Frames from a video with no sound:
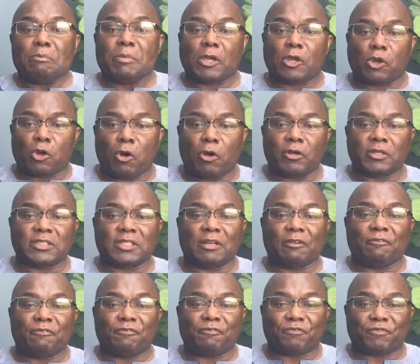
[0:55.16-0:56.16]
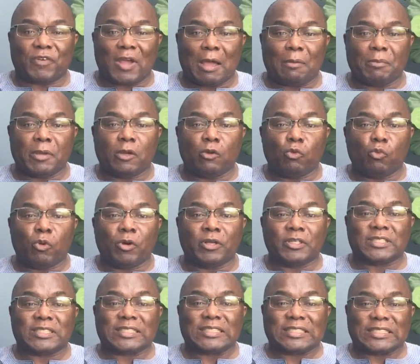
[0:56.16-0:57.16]
because the famine
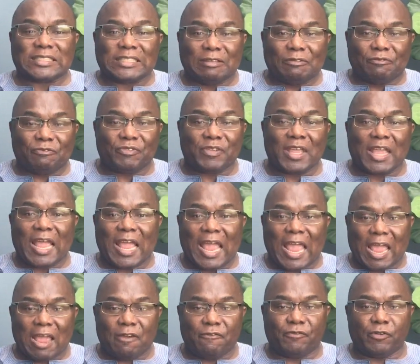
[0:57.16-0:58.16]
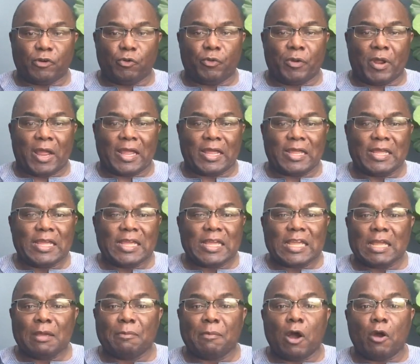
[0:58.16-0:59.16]
was severe everywhere.
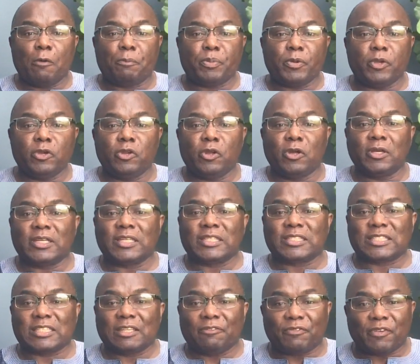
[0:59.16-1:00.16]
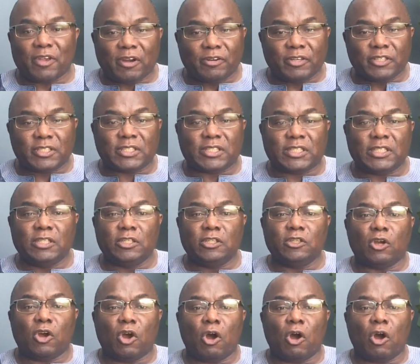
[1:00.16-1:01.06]
In my opinion, the severity